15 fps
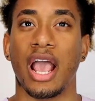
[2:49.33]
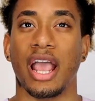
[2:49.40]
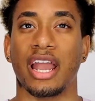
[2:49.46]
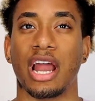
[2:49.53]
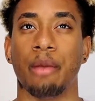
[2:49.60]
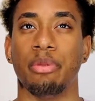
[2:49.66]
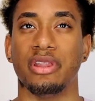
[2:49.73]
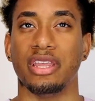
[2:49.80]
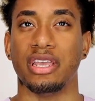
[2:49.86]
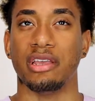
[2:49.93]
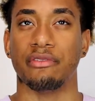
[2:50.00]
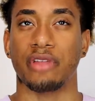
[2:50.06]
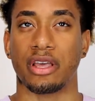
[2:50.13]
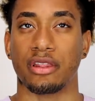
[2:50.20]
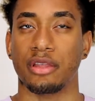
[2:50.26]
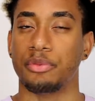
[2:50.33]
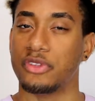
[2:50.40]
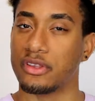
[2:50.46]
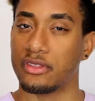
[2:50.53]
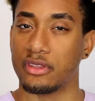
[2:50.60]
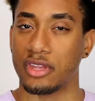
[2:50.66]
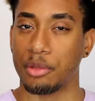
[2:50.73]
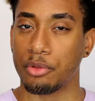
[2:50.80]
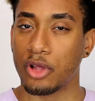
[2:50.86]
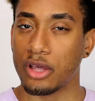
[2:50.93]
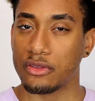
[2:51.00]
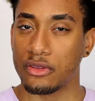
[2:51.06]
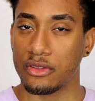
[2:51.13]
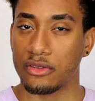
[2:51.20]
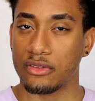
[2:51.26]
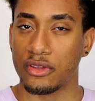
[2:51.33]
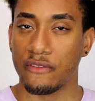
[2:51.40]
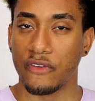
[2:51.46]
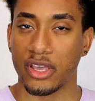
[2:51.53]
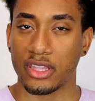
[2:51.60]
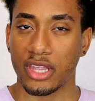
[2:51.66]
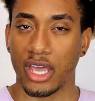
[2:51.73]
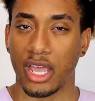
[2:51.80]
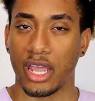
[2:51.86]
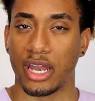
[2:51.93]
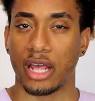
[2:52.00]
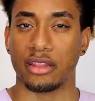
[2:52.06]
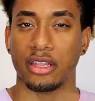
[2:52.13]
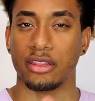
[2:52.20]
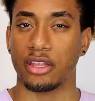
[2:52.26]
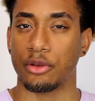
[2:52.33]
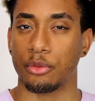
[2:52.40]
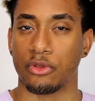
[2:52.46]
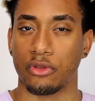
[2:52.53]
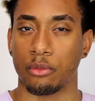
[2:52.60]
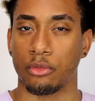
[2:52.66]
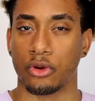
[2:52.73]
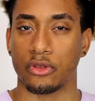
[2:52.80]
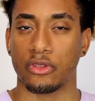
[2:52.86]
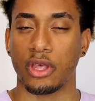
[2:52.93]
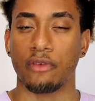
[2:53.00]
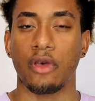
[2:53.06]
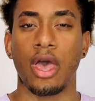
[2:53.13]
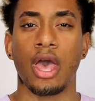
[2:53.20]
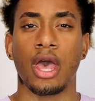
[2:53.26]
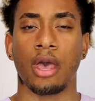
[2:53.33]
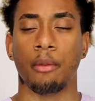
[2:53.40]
And I believe like lipsticks and lip glosses and stuff like that. And I think there was some more stuff.